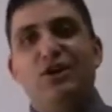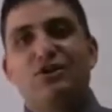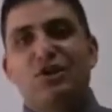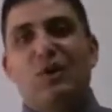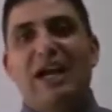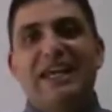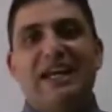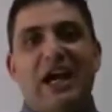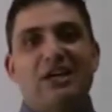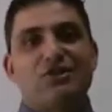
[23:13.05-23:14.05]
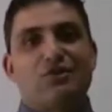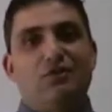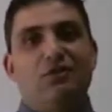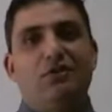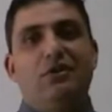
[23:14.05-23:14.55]
So I can ask
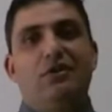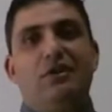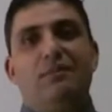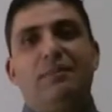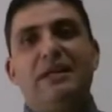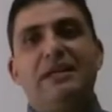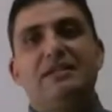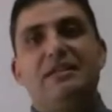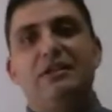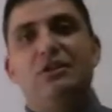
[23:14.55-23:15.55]
you, please